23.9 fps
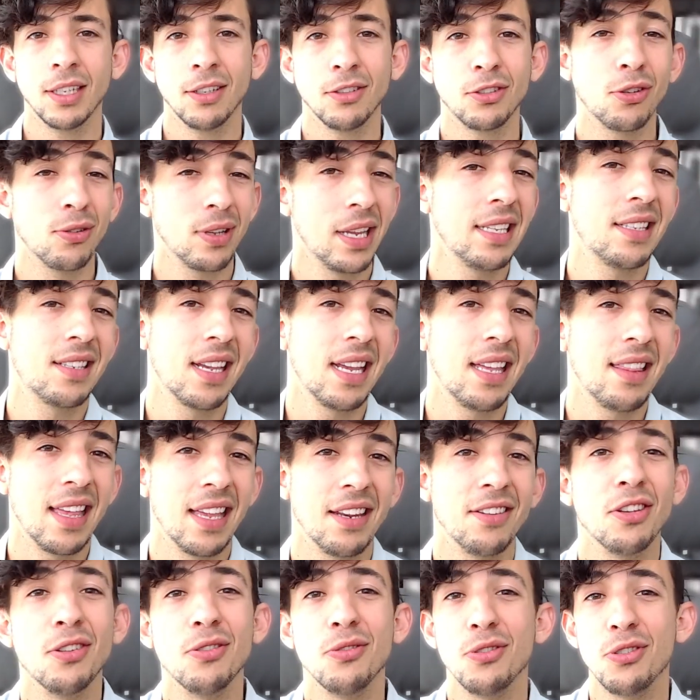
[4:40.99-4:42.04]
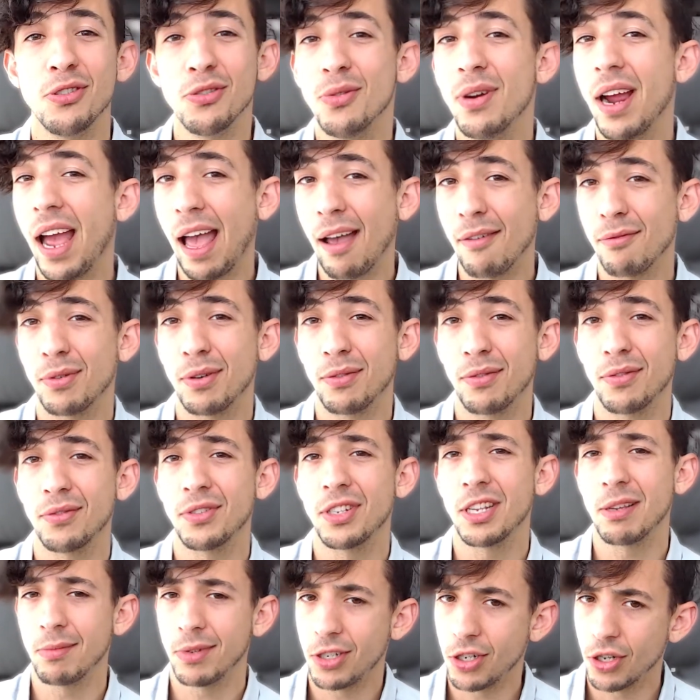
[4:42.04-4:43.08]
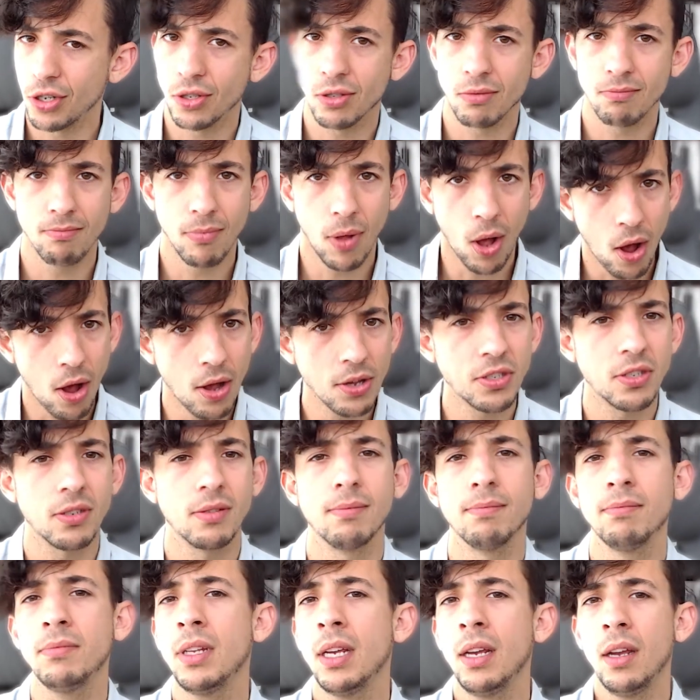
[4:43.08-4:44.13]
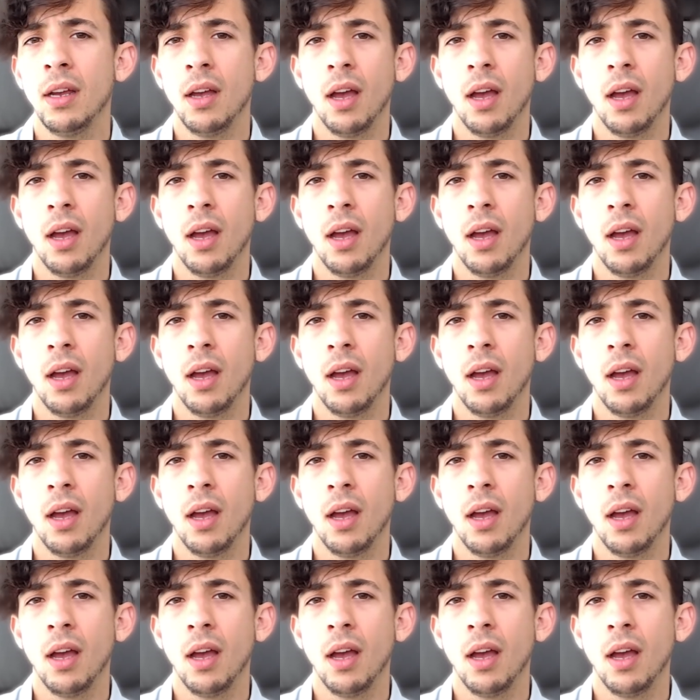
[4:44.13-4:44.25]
So let's say then you do have one of those images. Awesome.